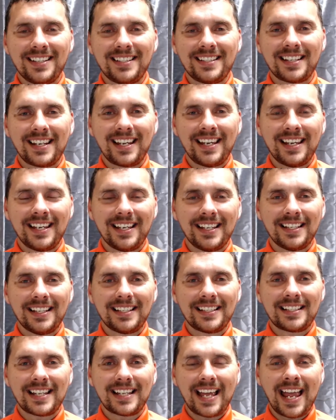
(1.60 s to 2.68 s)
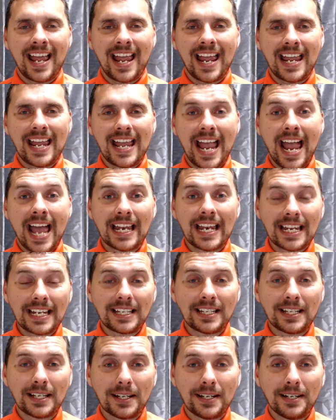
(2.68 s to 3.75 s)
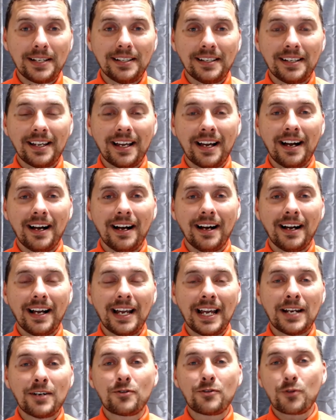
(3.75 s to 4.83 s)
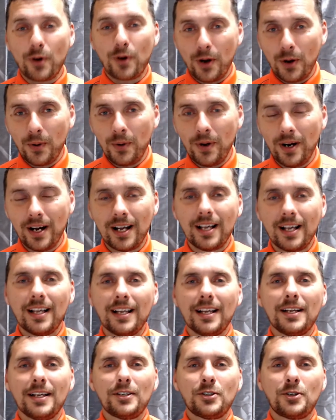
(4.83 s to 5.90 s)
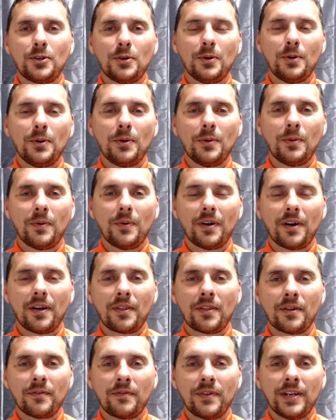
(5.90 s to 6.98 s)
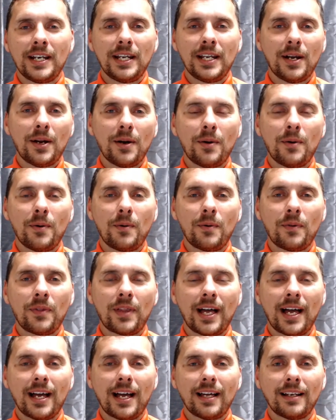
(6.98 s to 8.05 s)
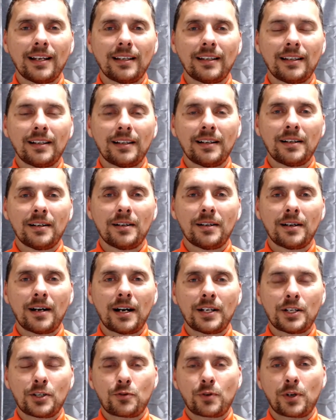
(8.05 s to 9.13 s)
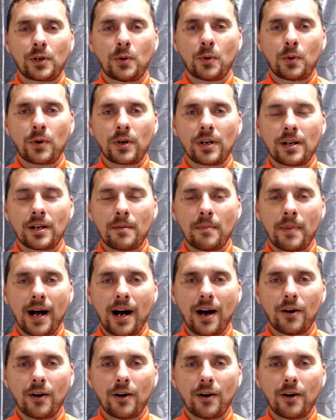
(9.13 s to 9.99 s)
is a edited intro to the video that I just recorded about